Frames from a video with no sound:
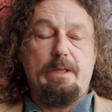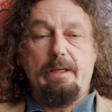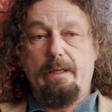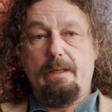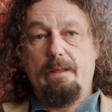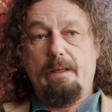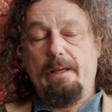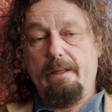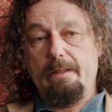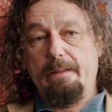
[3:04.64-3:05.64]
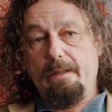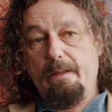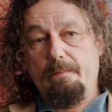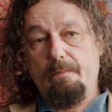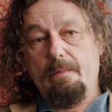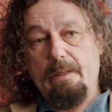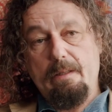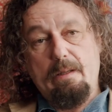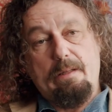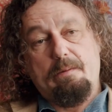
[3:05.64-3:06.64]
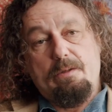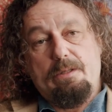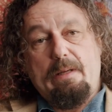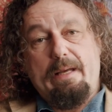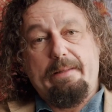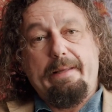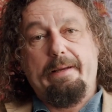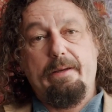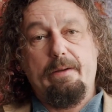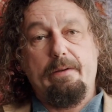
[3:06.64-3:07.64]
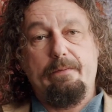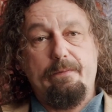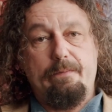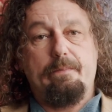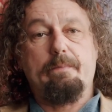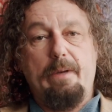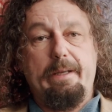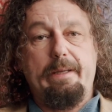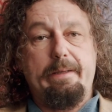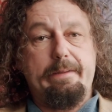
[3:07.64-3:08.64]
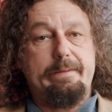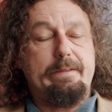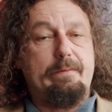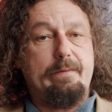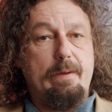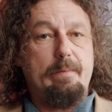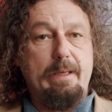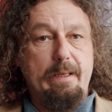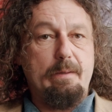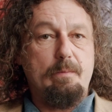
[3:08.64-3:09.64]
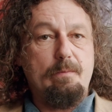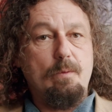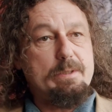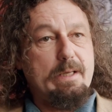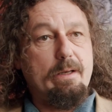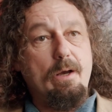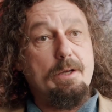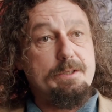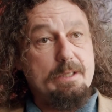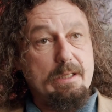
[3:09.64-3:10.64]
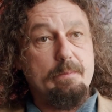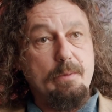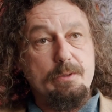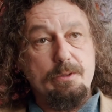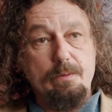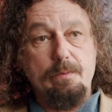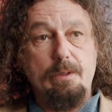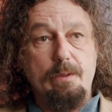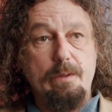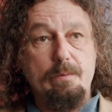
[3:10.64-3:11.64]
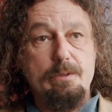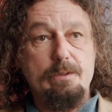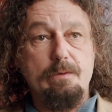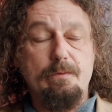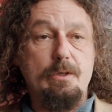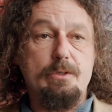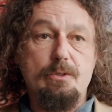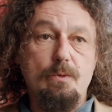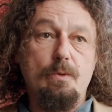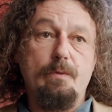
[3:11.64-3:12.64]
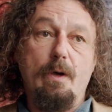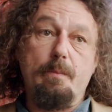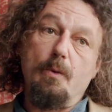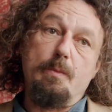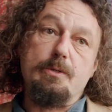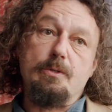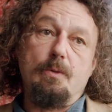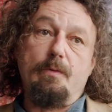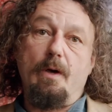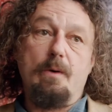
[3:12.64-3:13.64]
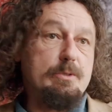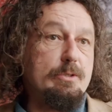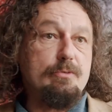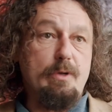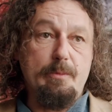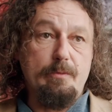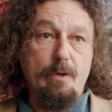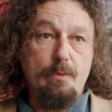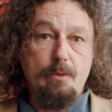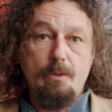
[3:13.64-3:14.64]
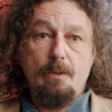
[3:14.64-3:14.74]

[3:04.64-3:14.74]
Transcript: here, and because it had that kind of money and stuff coming in, we've always had an art scene in Boscombe. You know, there was the first School of Art, Bournemouth School of Art, was in Drummond Road.